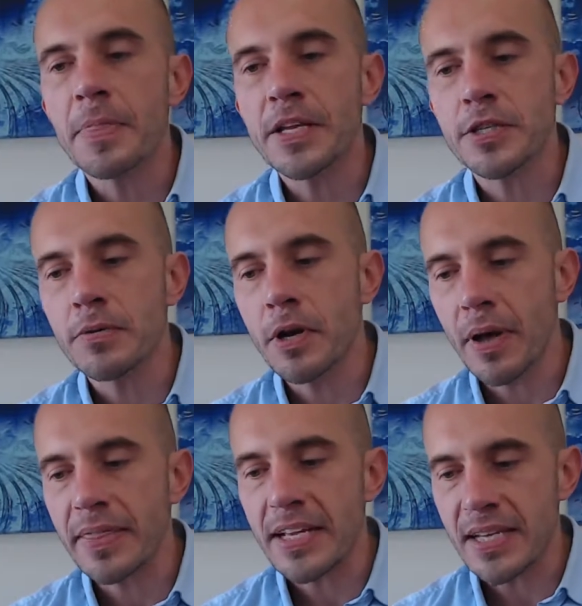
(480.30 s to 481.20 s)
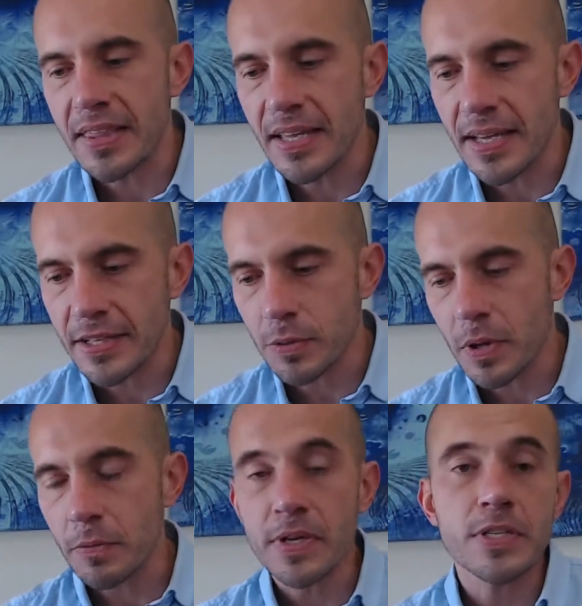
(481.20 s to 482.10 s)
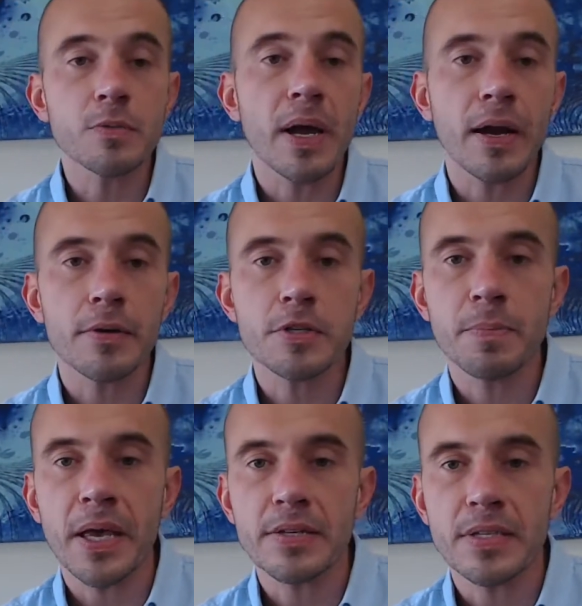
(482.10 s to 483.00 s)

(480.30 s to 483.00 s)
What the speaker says: so I think that's one of the reasons why aerospace